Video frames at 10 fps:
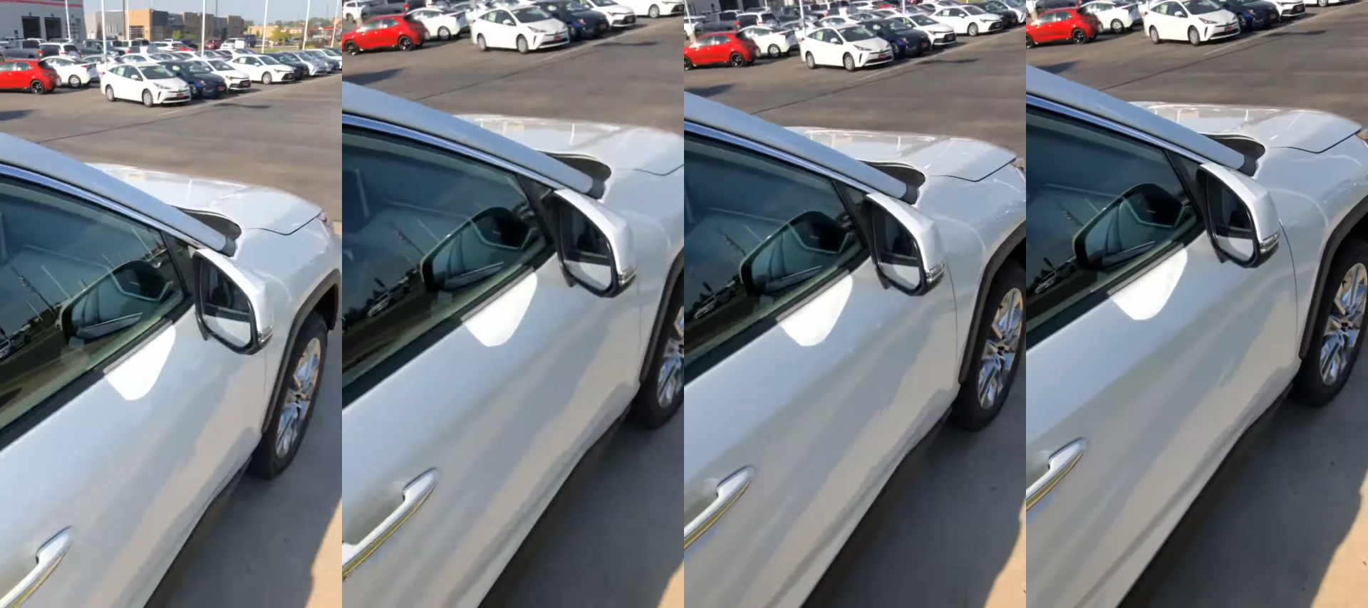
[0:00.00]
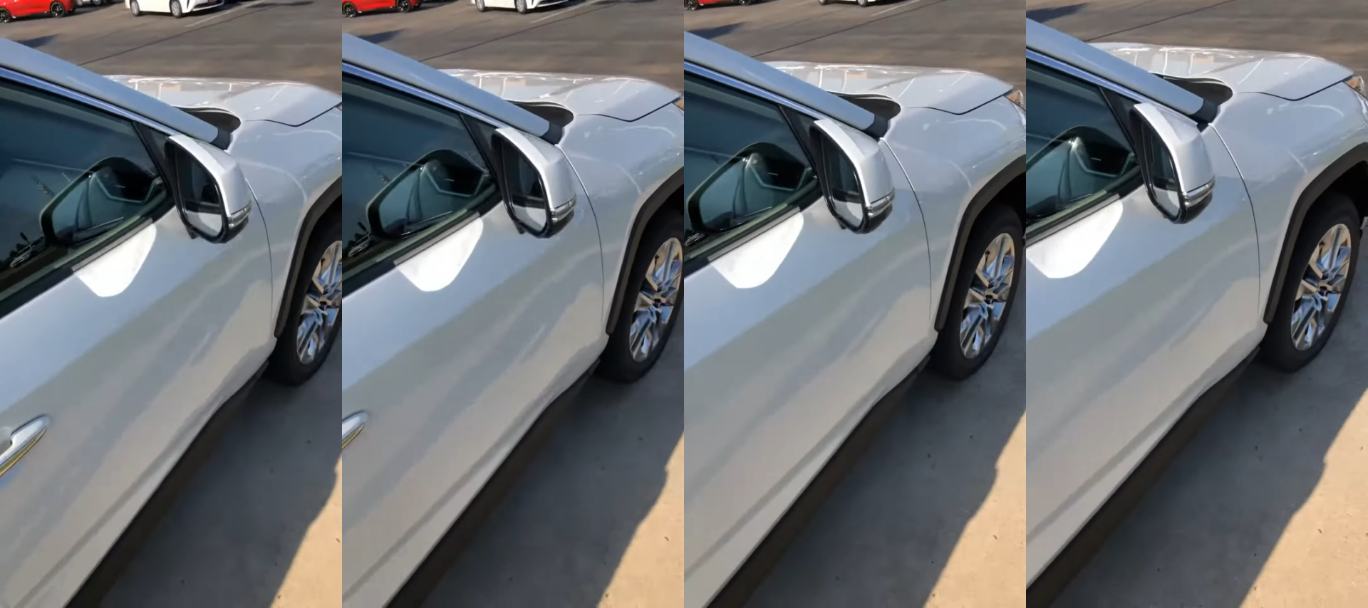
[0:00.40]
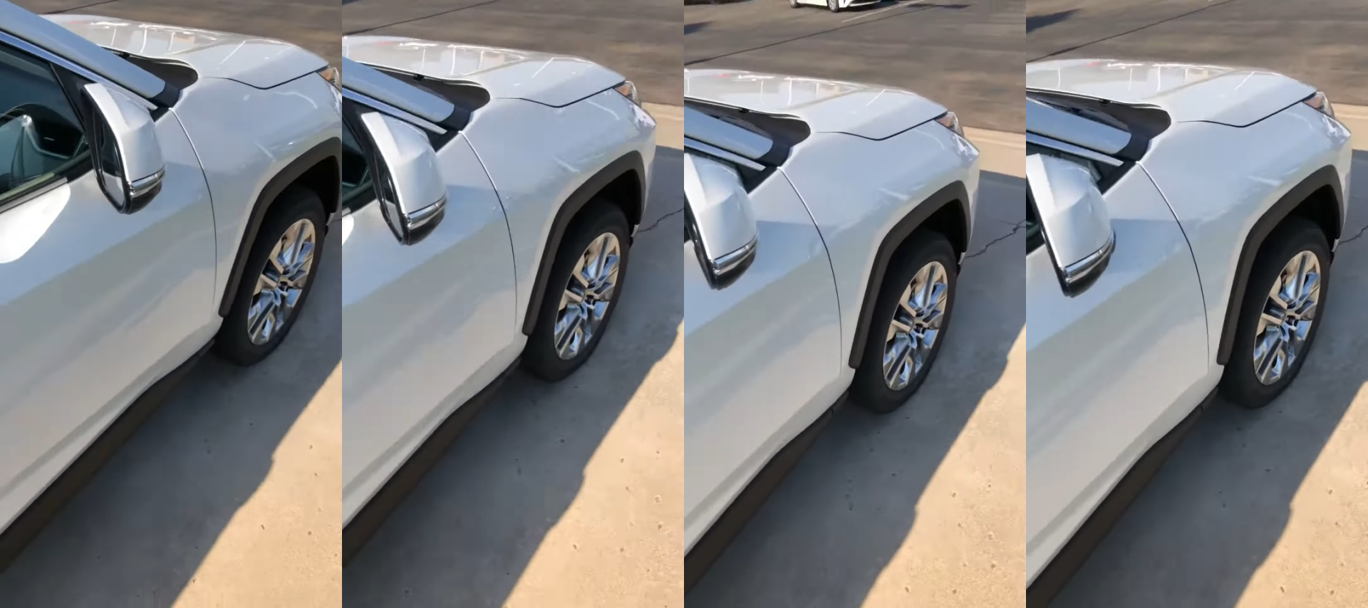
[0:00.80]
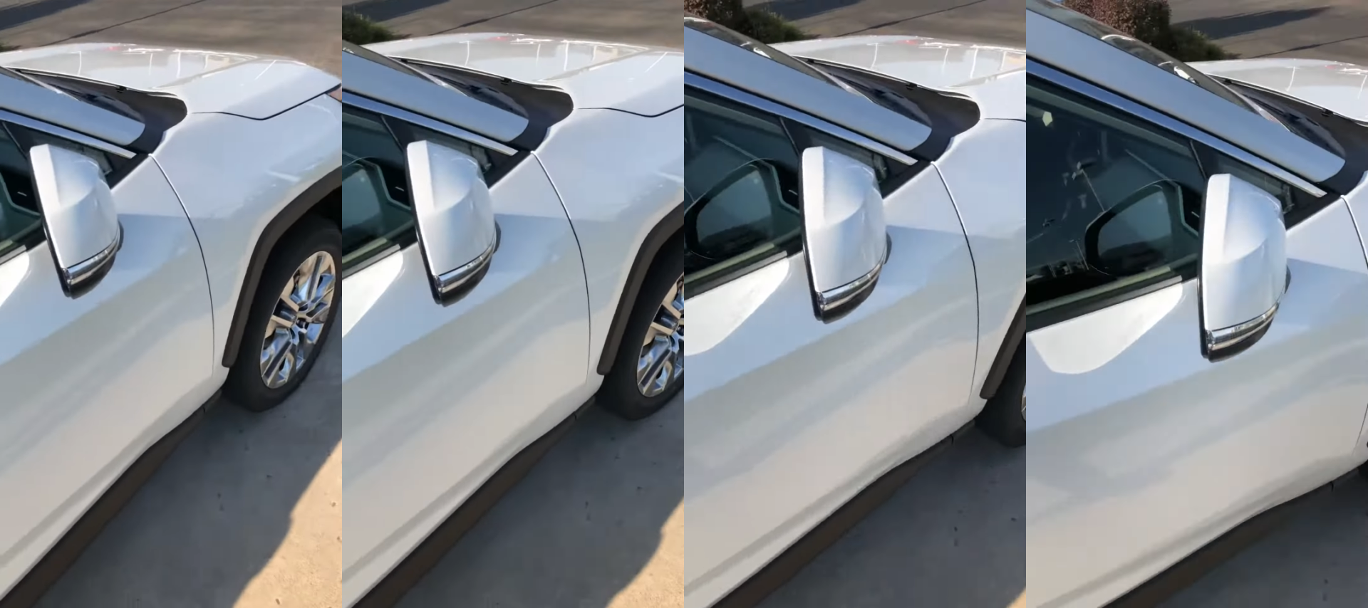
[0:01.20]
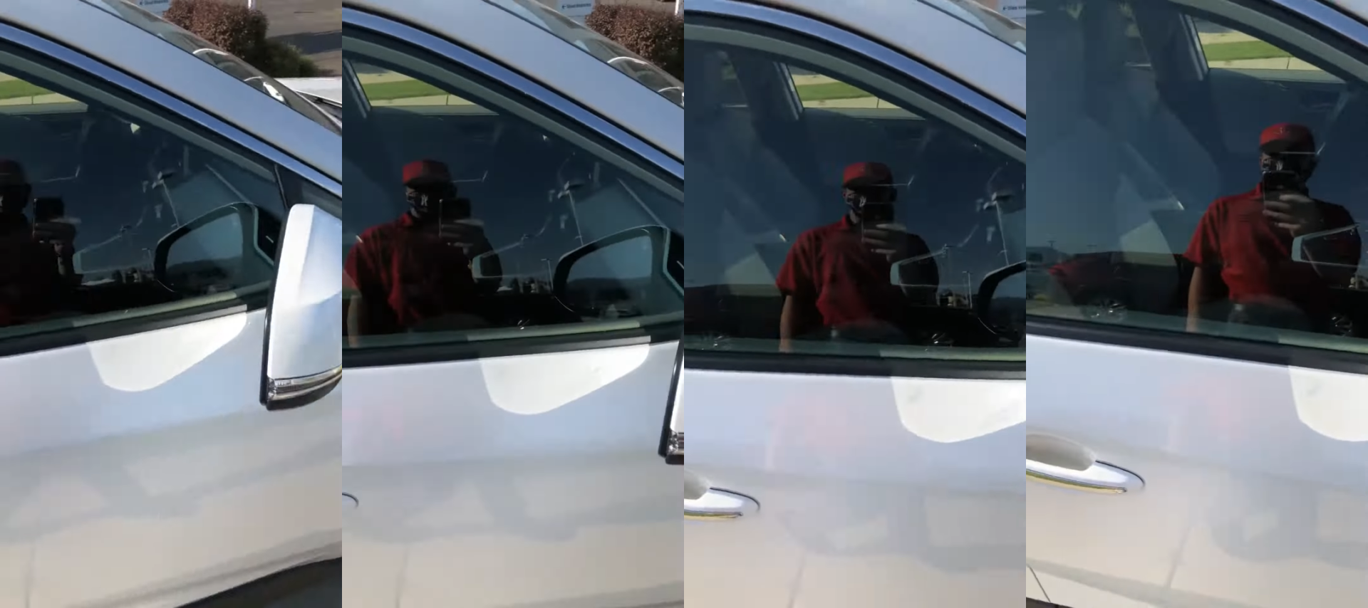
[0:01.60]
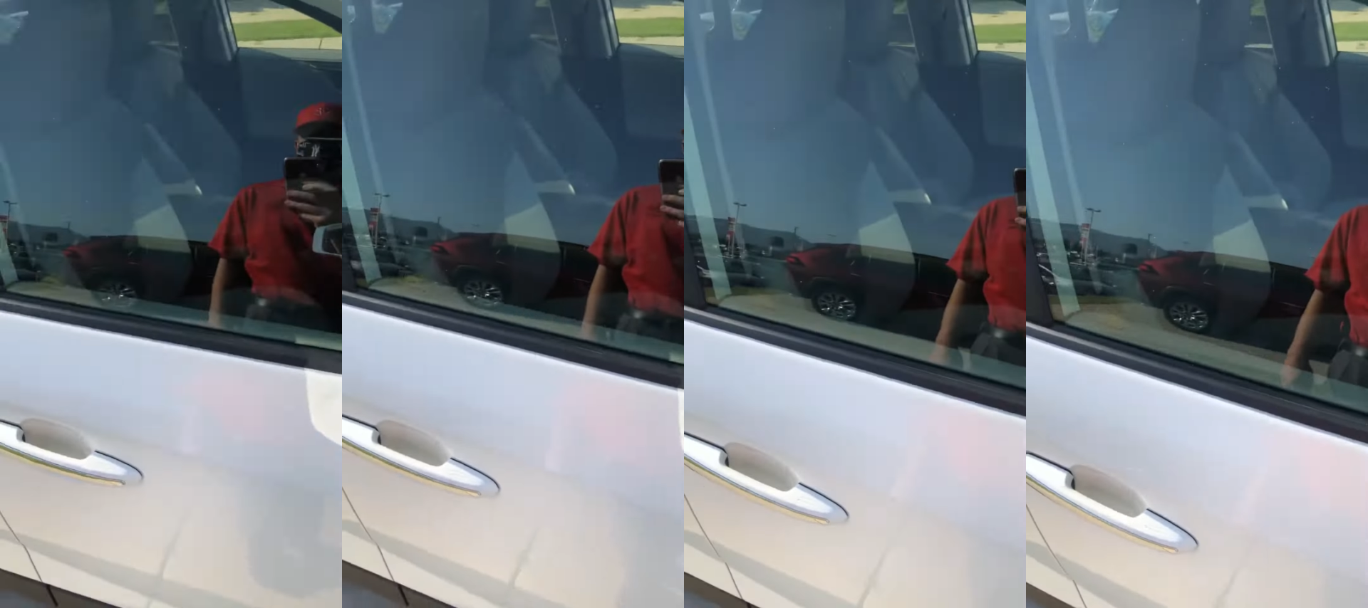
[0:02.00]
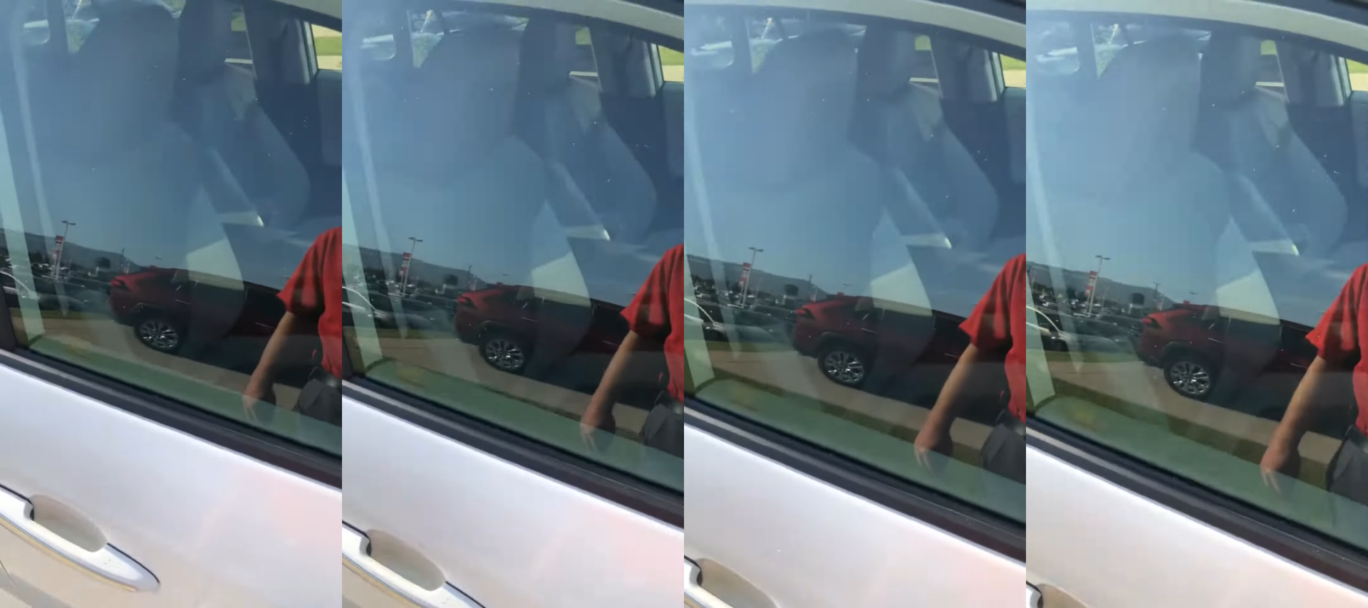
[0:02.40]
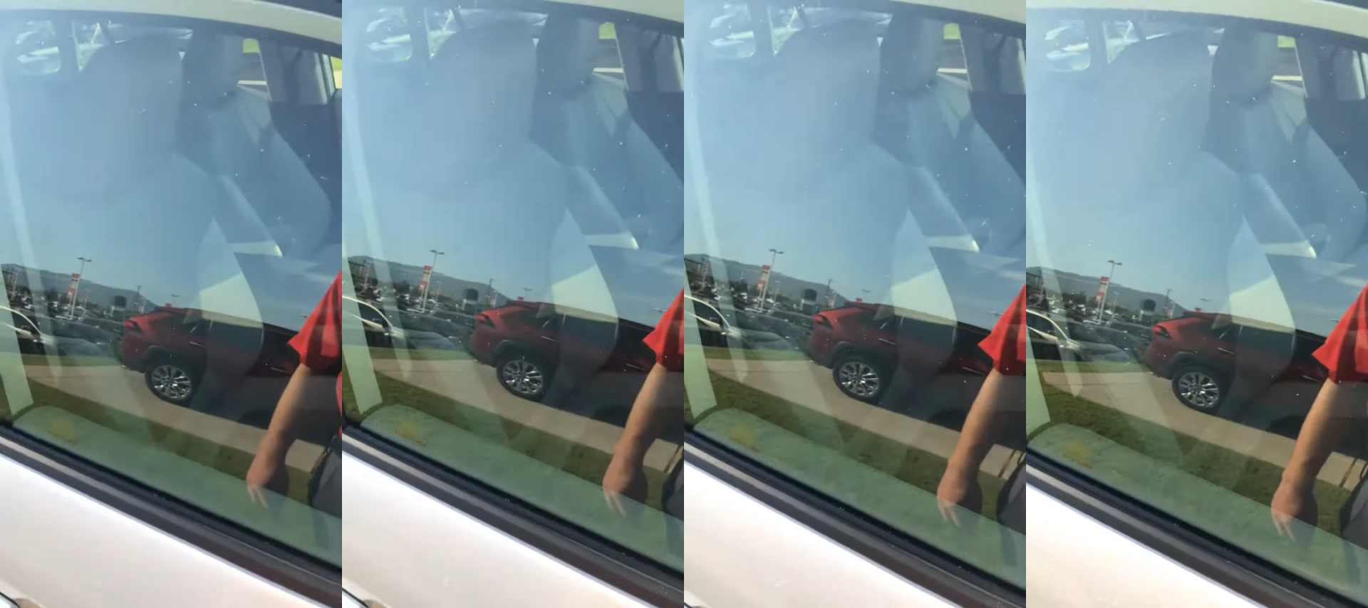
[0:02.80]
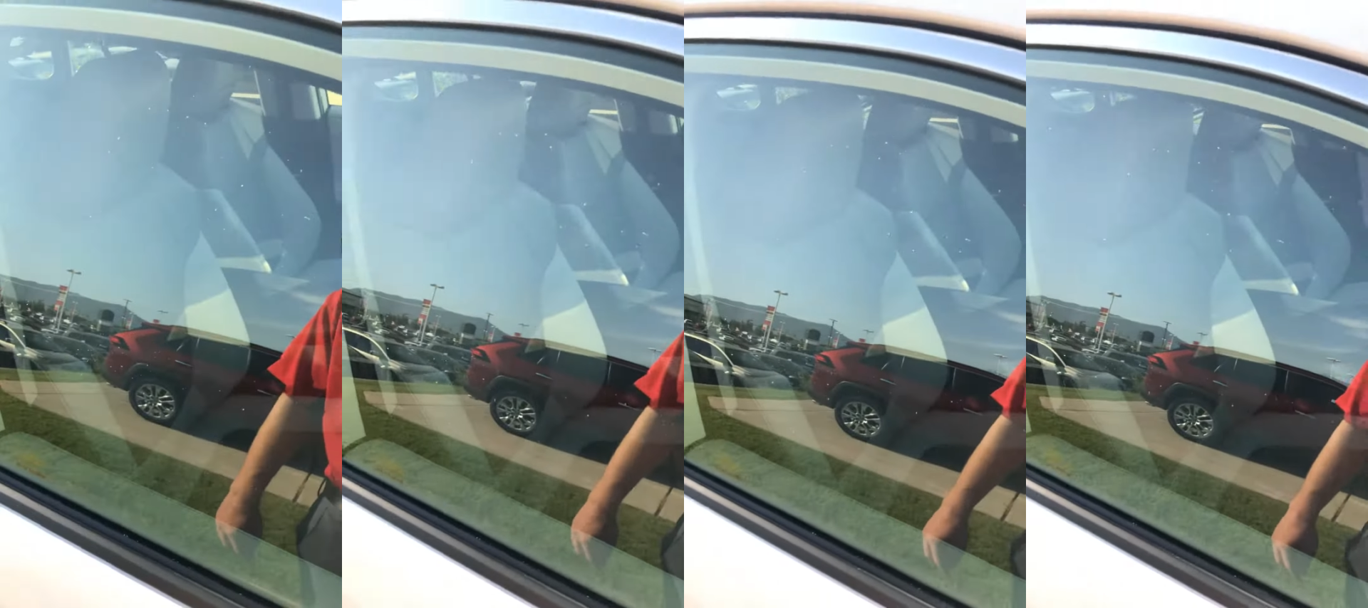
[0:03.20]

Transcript: [unreadable: no face in view]